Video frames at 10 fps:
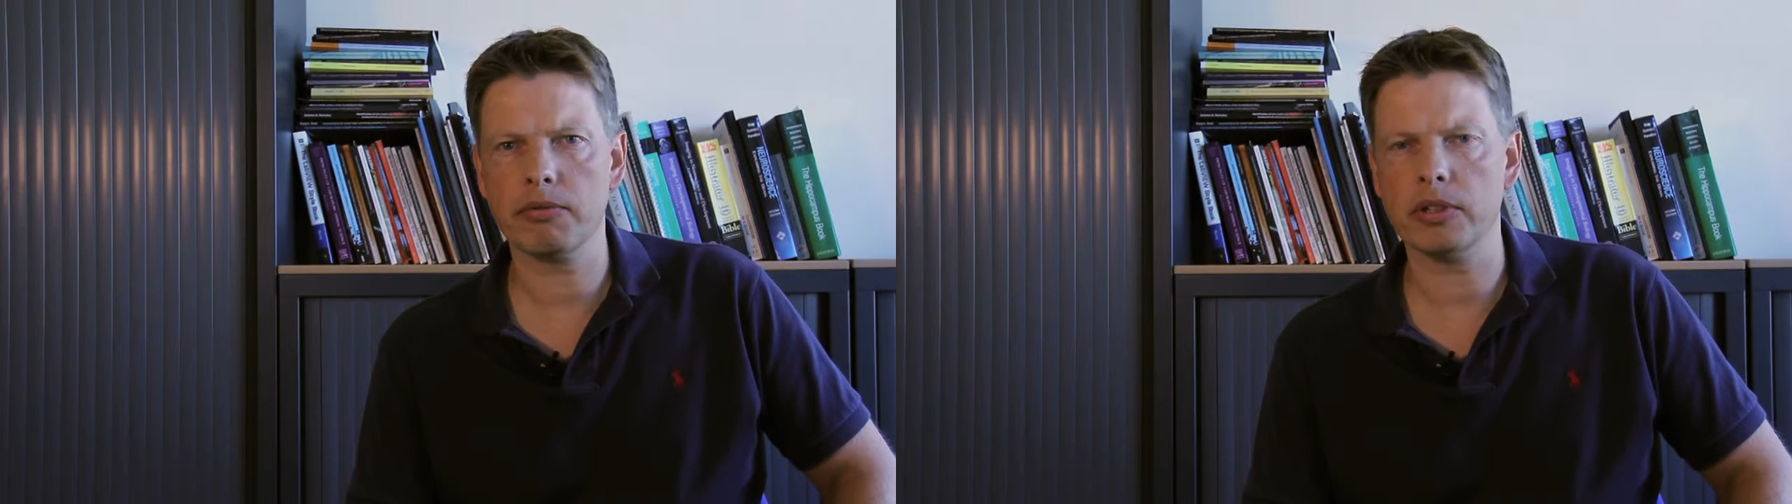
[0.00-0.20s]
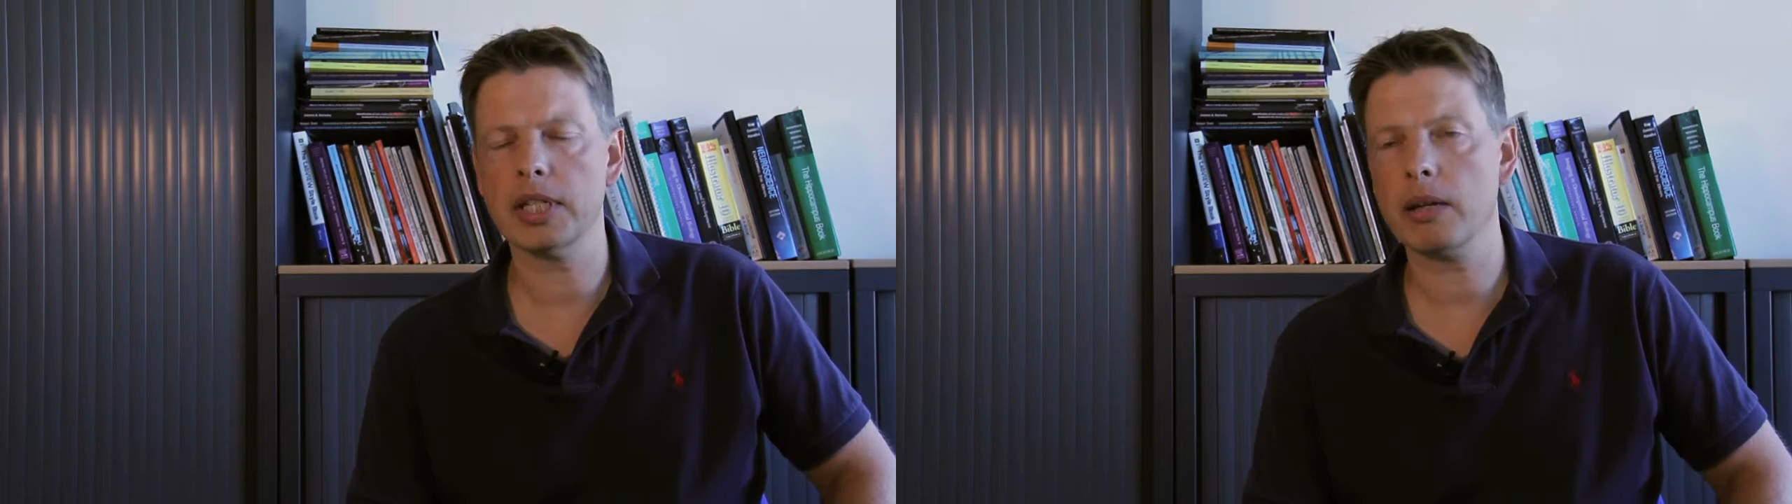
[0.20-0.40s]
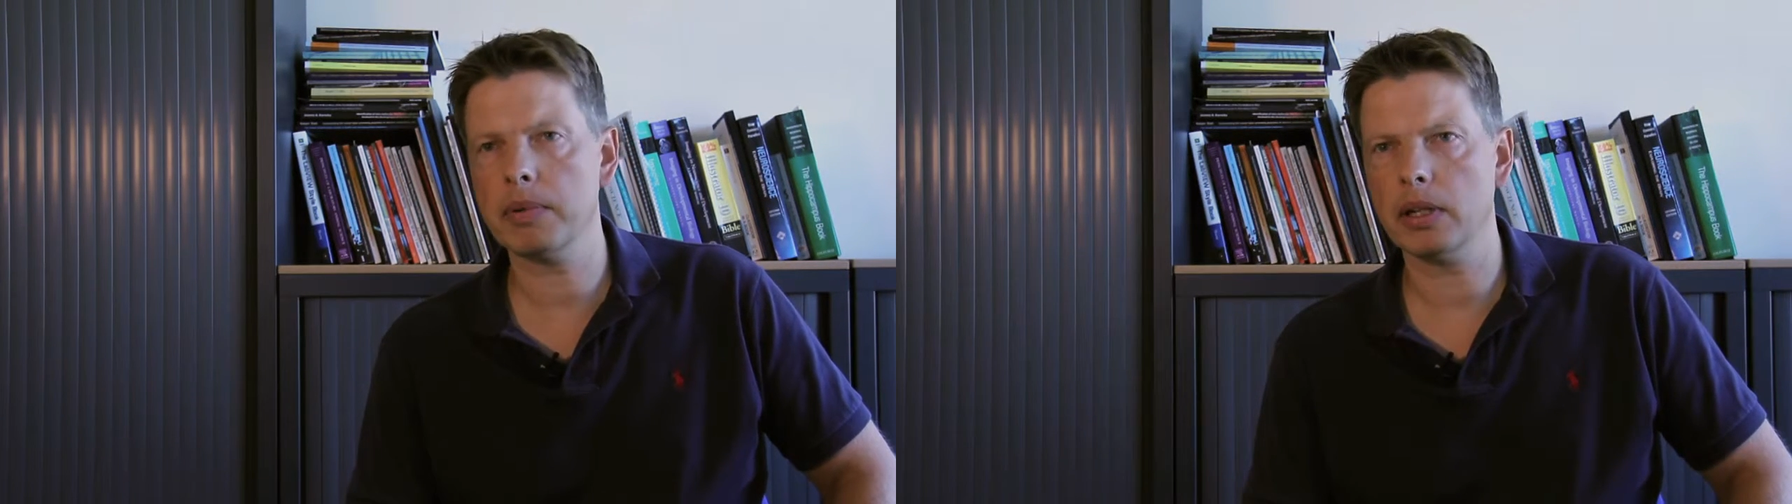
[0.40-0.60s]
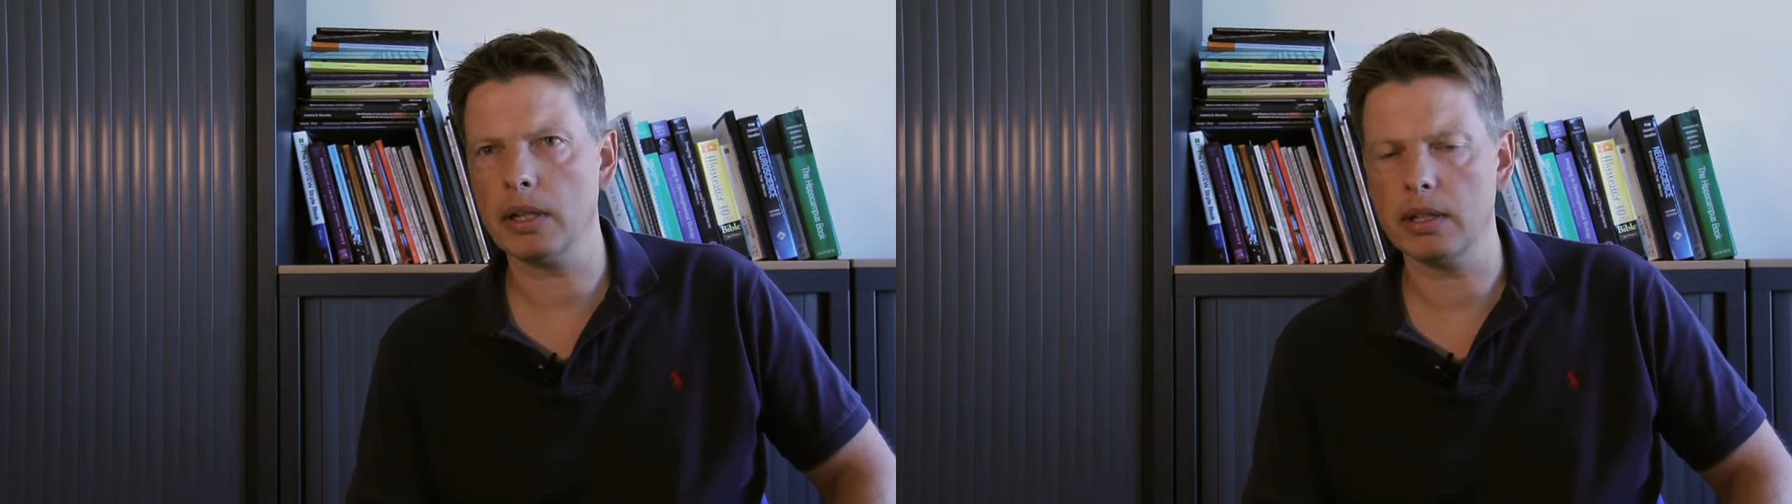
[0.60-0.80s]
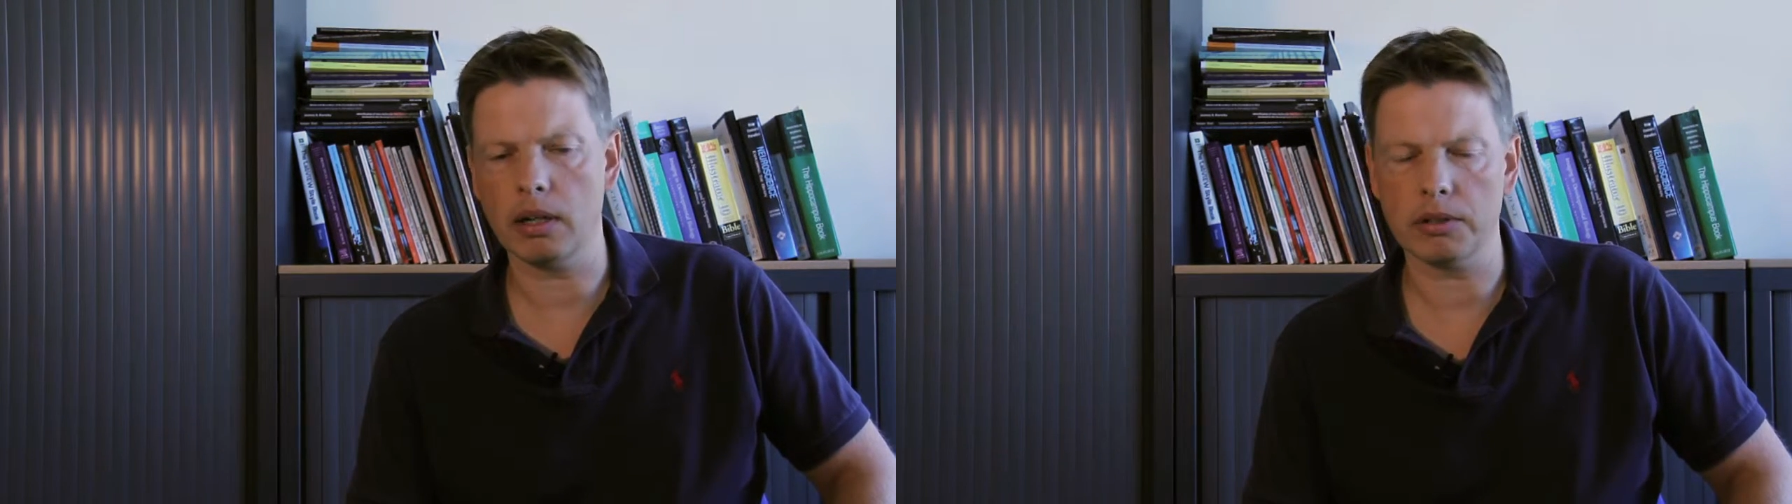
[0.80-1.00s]
what's happening in
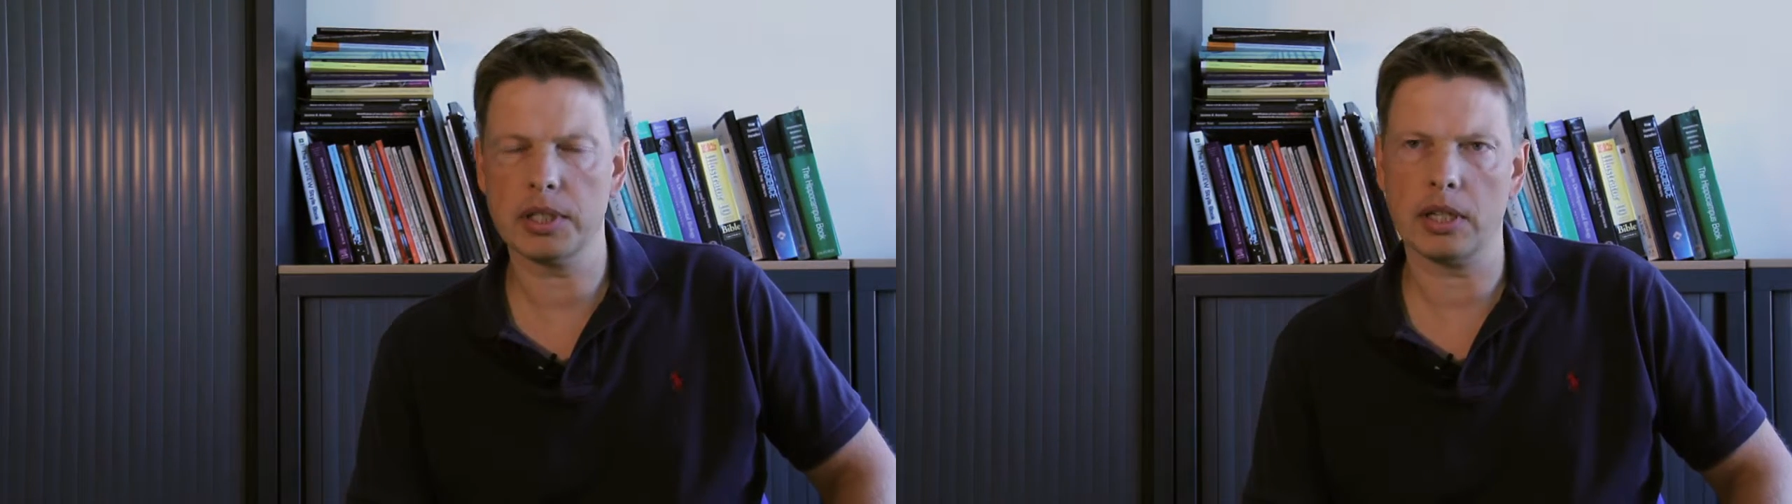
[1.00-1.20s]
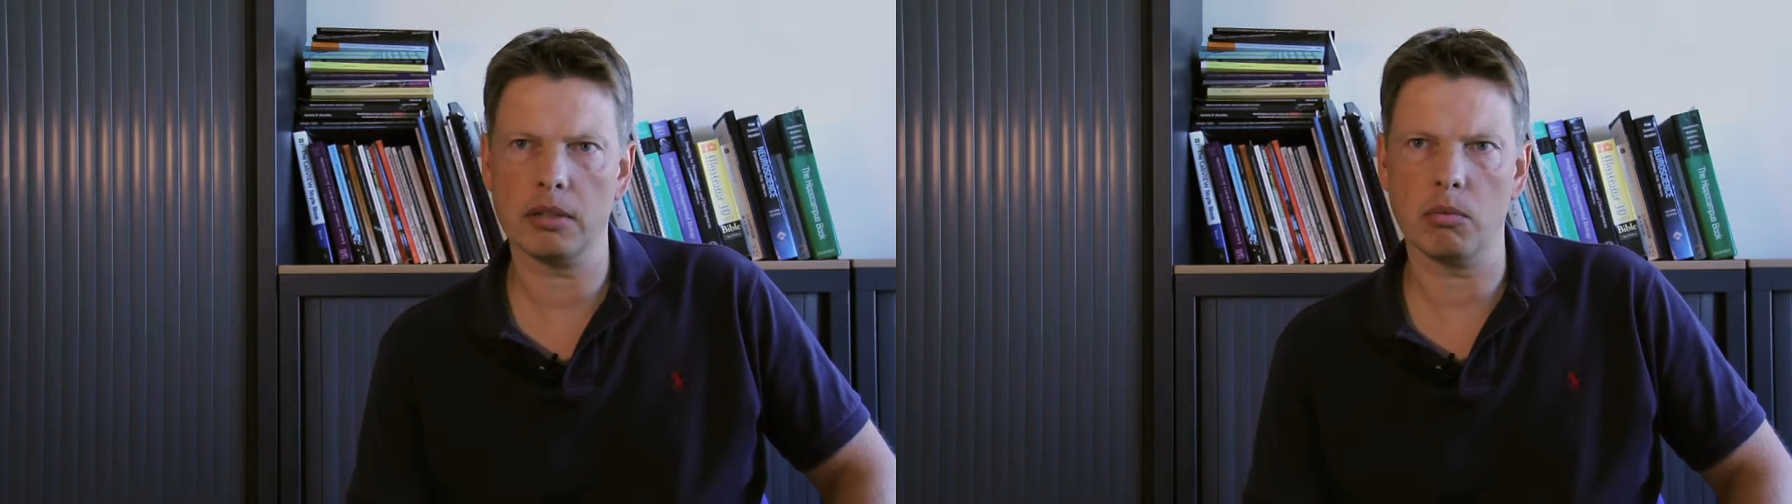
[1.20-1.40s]
the outside